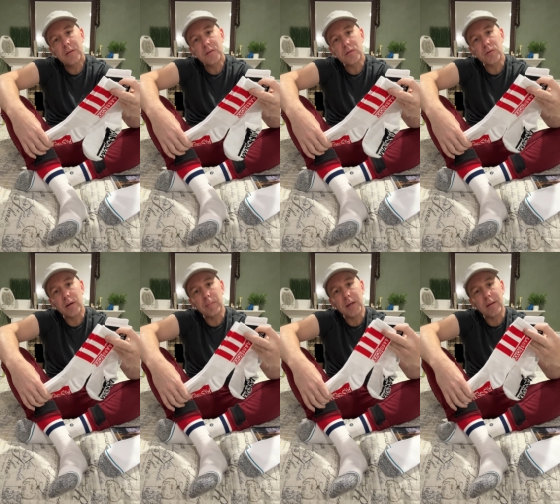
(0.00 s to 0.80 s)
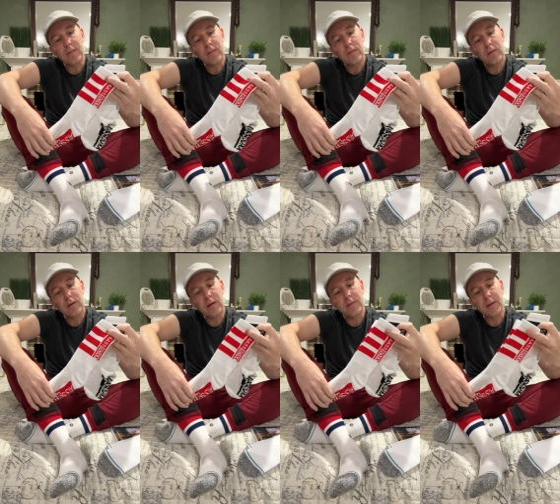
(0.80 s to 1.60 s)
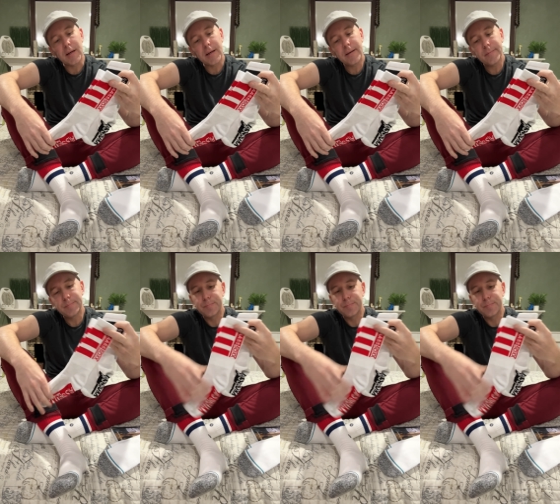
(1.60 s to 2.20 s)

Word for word: stripiness on the leg.